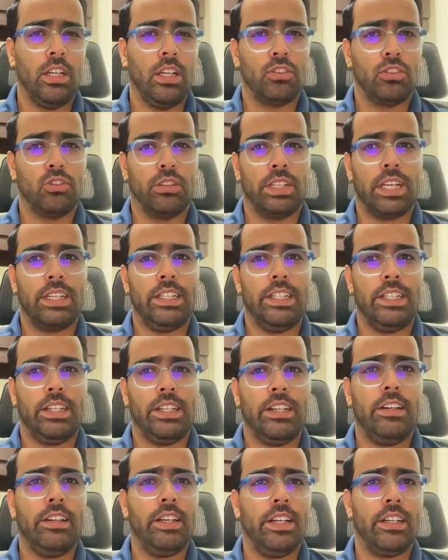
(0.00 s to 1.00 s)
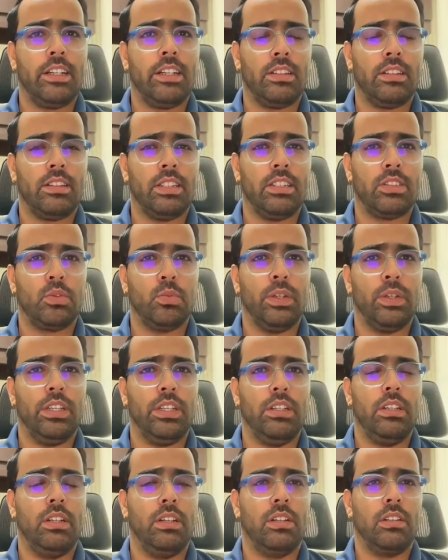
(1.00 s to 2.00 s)
So you can integrate this with
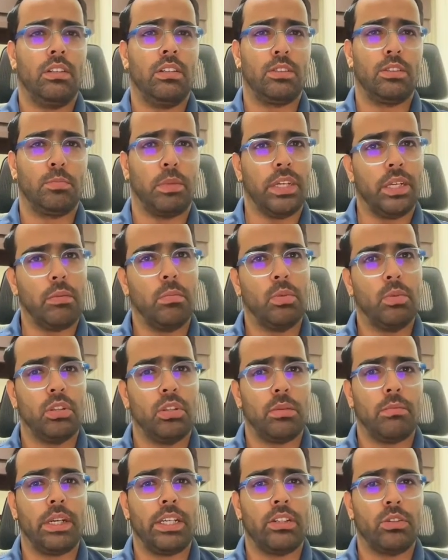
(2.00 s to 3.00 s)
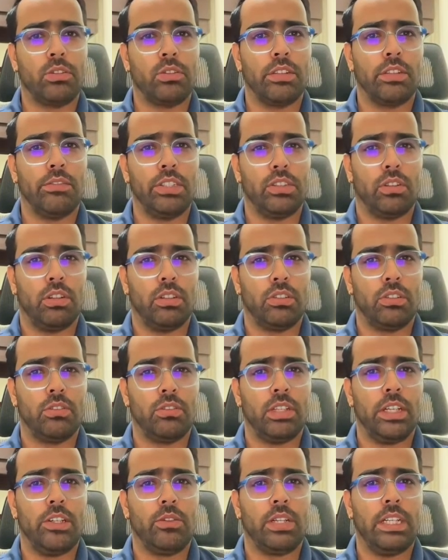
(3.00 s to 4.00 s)
Spring Boot microservice
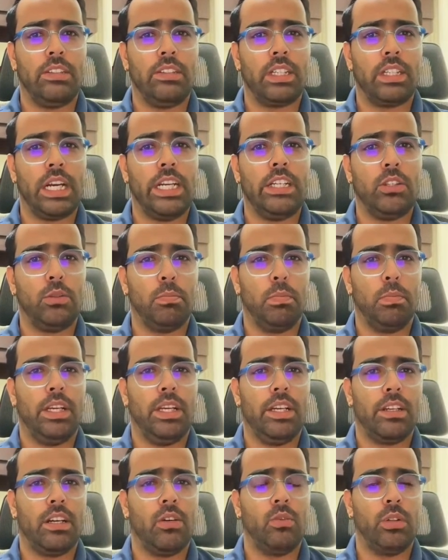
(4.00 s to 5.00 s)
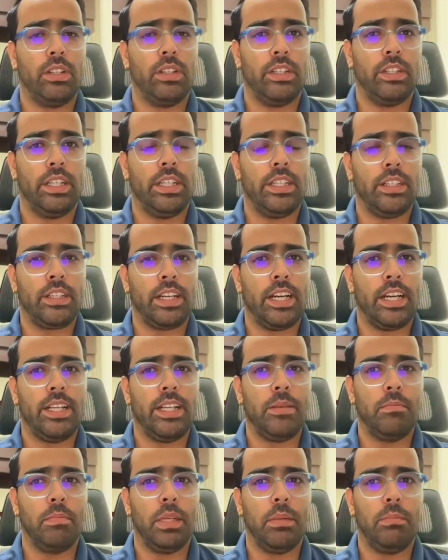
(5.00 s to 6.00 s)
also, and you can try to play around it and
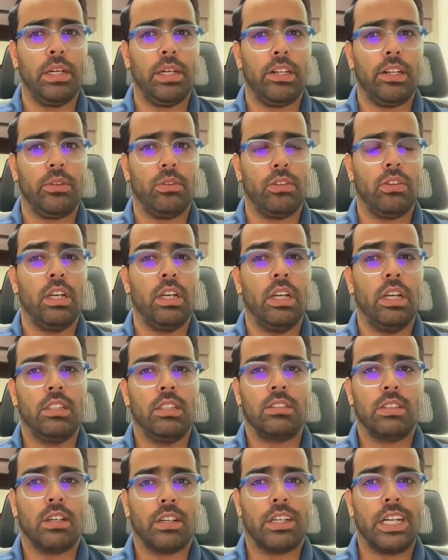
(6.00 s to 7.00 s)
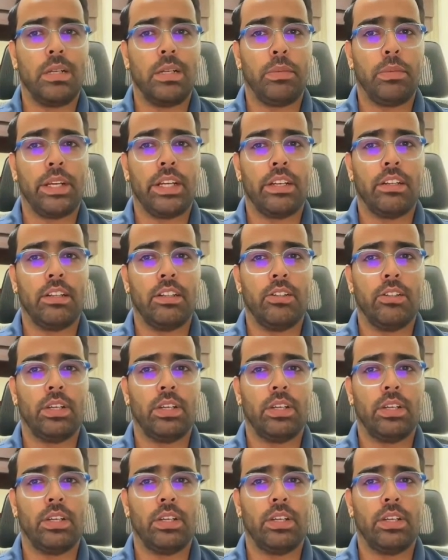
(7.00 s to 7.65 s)
implement, circuit breaker.